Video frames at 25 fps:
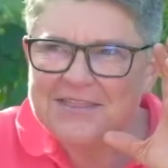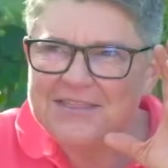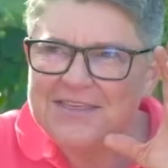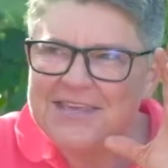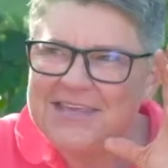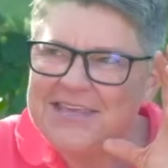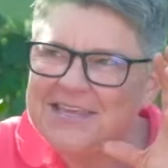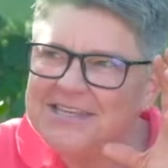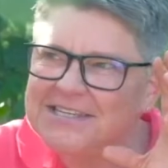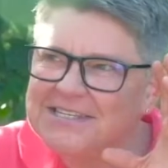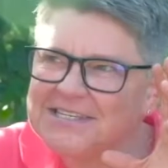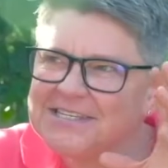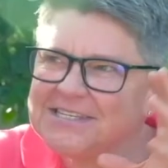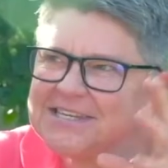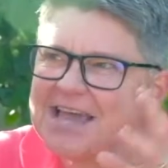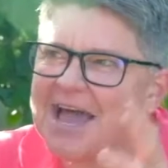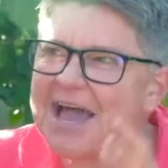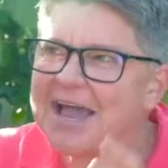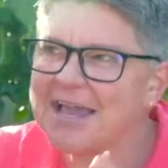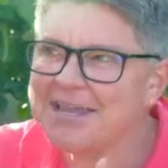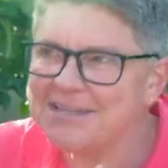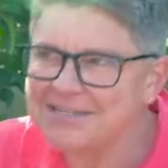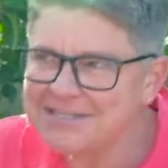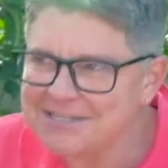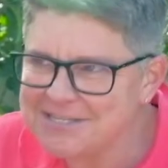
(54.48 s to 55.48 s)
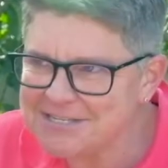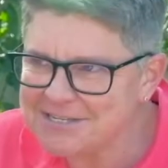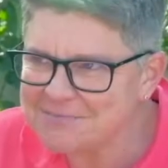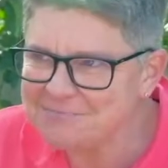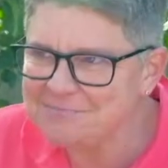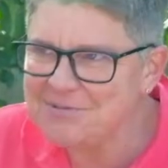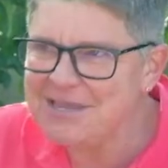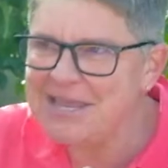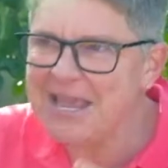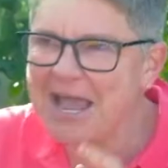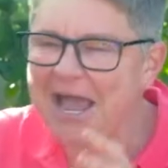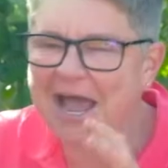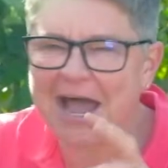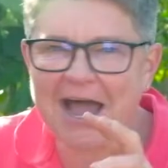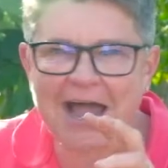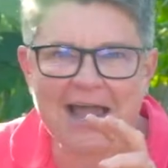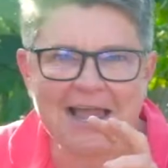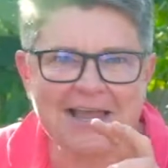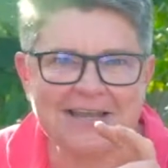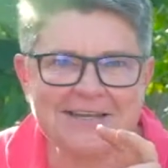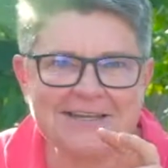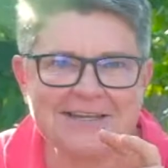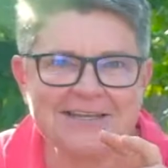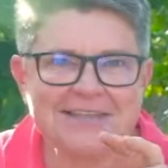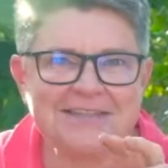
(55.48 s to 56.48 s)
the science
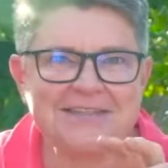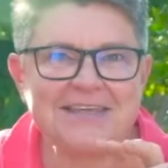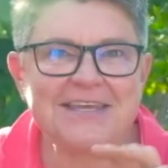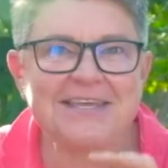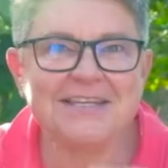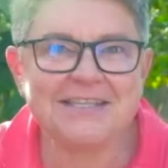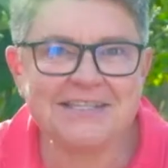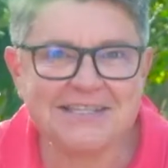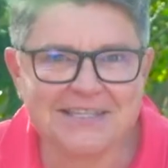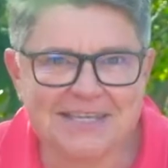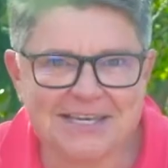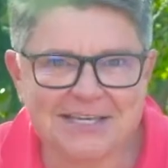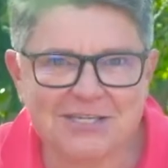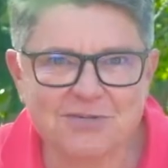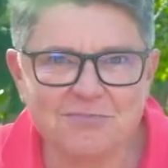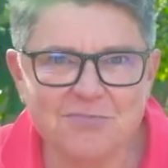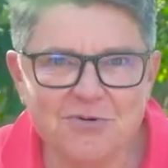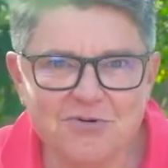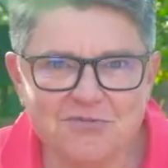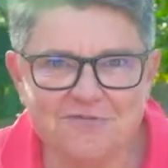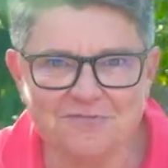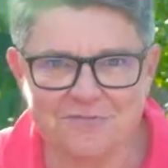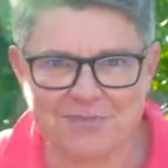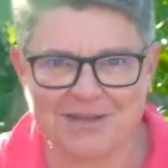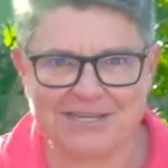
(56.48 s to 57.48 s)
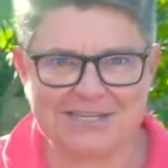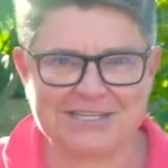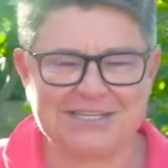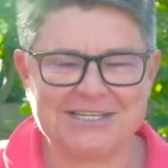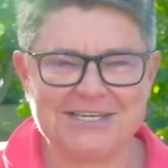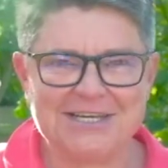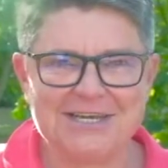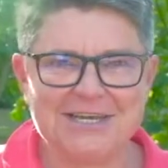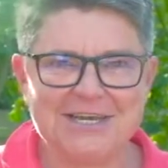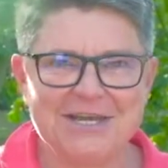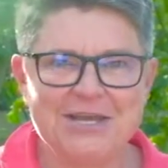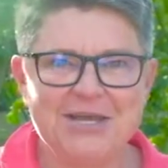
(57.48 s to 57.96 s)
behind the insect's movement,